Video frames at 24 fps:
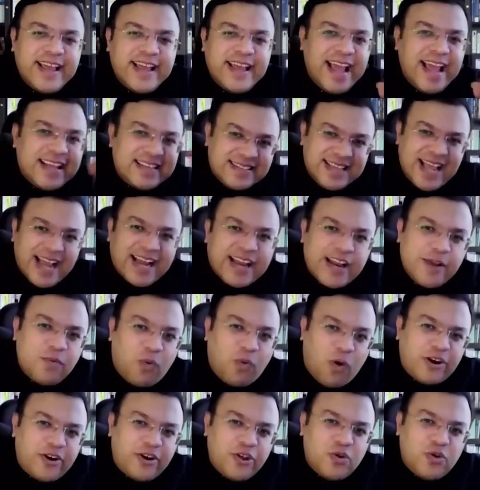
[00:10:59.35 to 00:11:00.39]
exactly
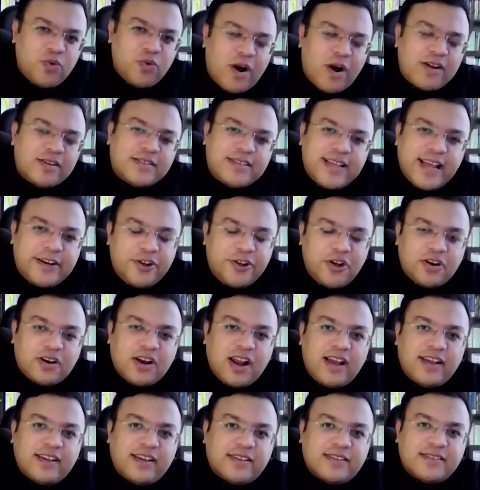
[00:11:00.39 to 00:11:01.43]
what do you to say to your
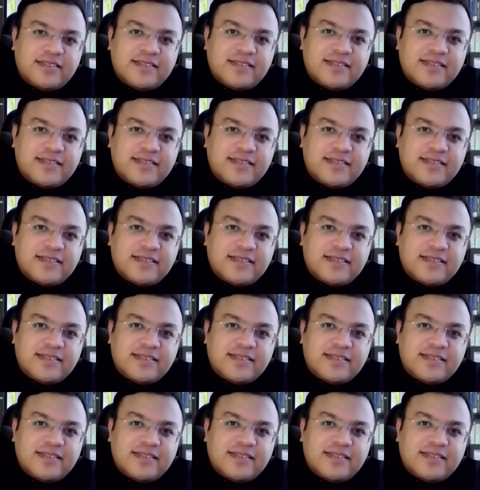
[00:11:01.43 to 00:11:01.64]
client?